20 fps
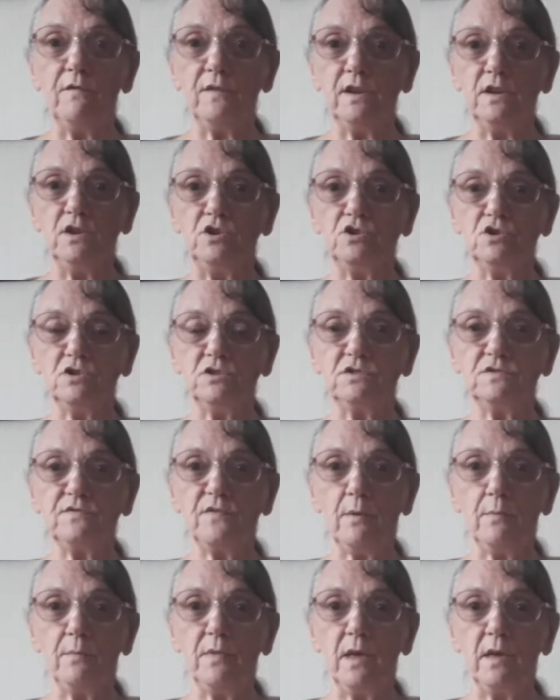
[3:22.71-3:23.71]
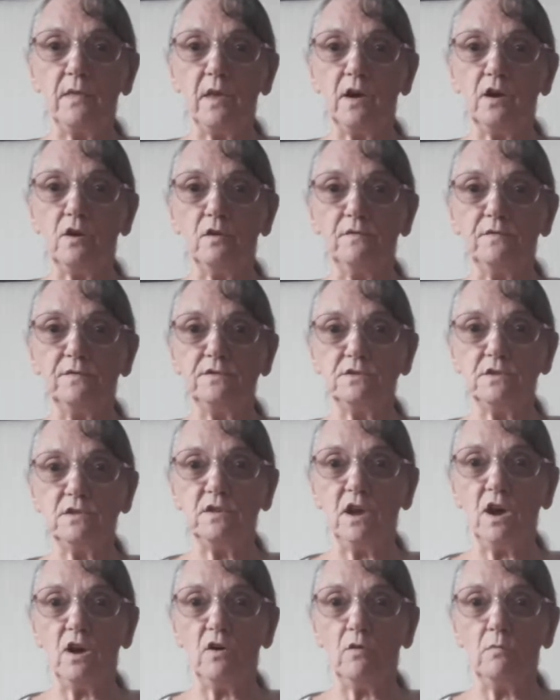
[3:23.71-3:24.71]
inches from the cuff to
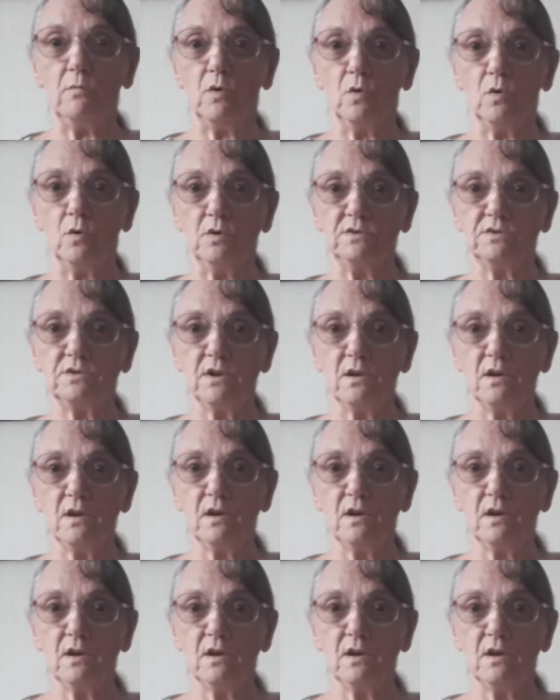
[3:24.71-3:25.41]
the armholes.